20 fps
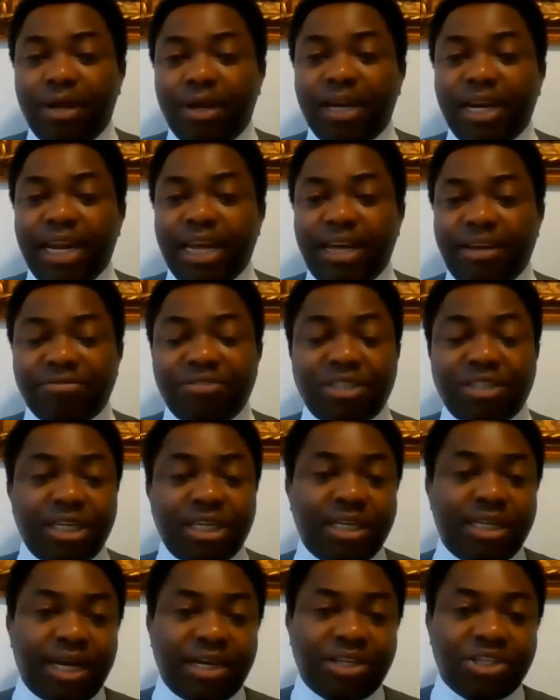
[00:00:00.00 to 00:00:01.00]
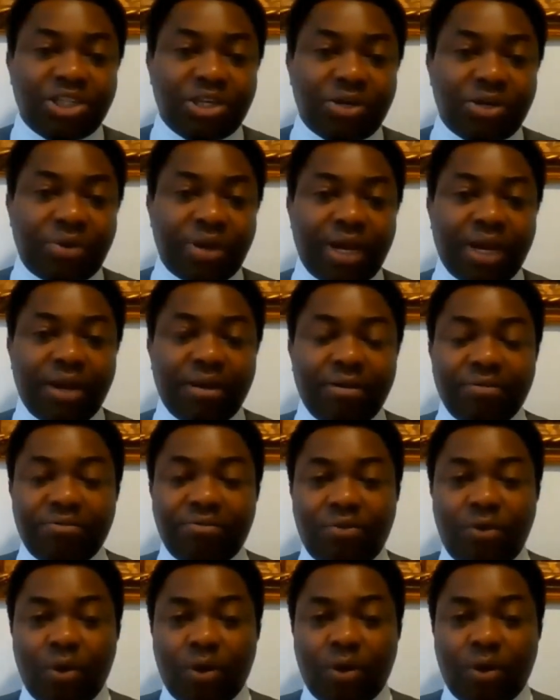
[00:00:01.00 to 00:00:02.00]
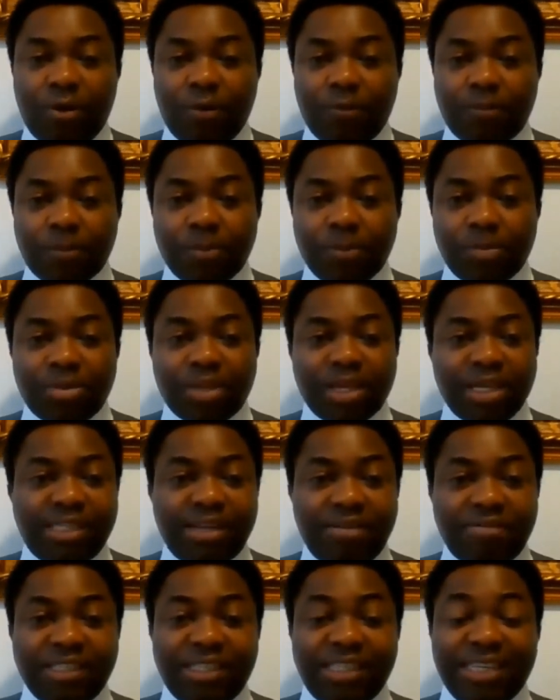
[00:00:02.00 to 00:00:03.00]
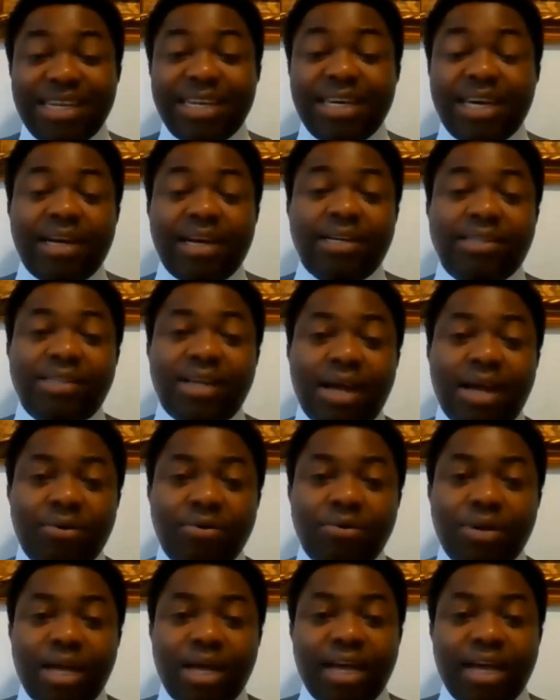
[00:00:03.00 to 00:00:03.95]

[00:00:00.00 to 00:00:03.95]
lived in Nigeria for 17 years now.